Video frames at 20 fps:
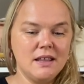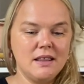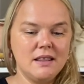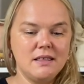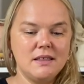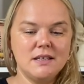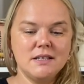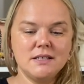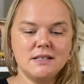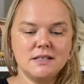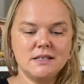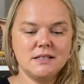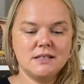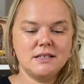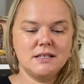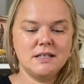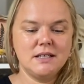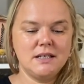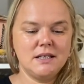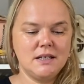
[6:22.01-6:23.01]
This is
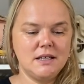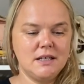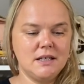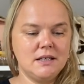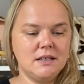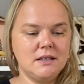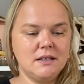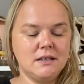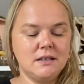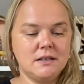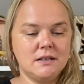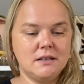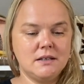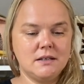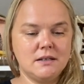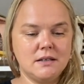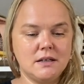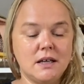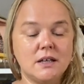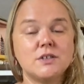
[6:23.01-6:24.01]
knit in,
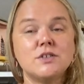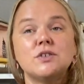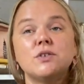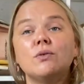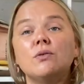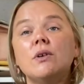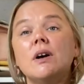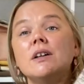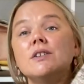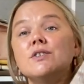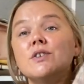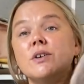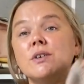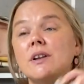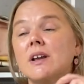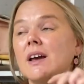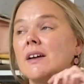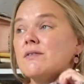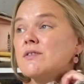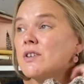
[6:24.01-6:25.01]
I
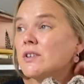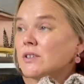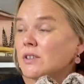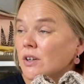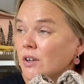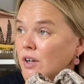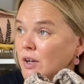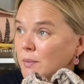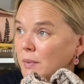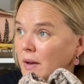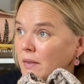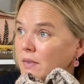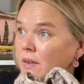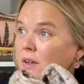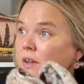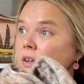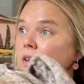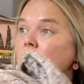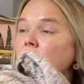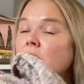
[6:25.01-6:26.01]
have talked a lot about
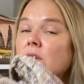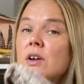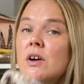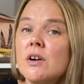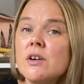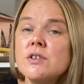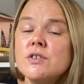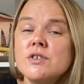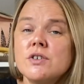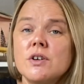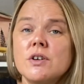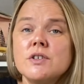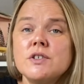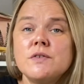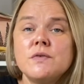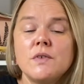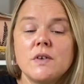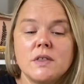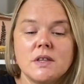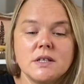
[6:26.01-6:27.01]
the yarn choice
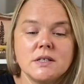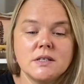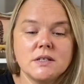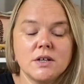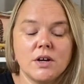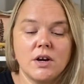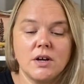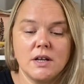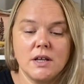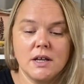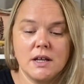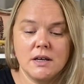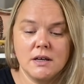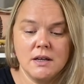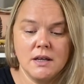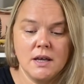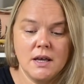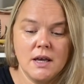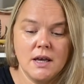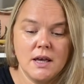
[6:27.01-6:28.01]
for this cardigan,
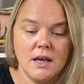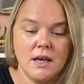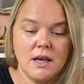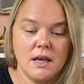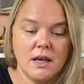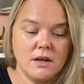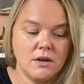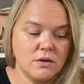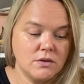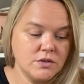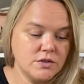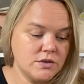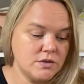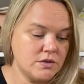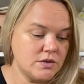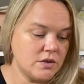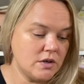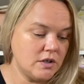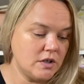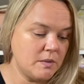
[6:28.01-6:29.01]
and also
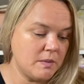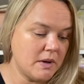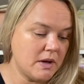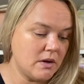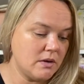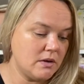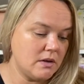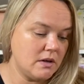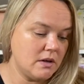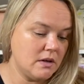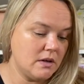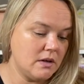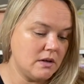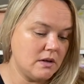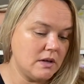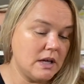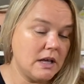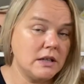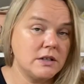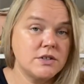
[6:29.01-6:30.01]
talked about
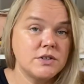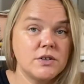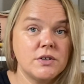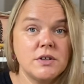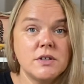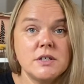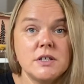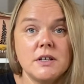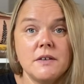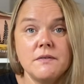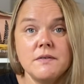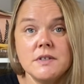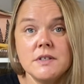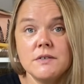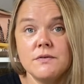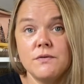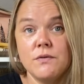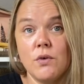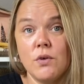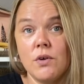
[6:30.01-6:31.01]

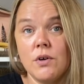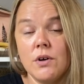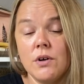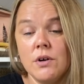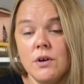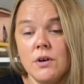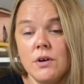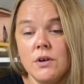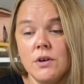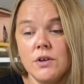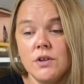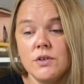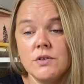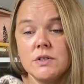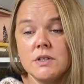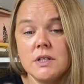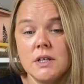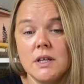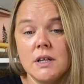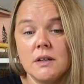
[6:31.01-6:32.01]
alternatives for
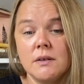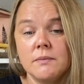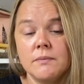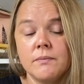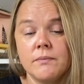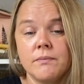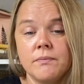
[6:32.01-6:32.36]
using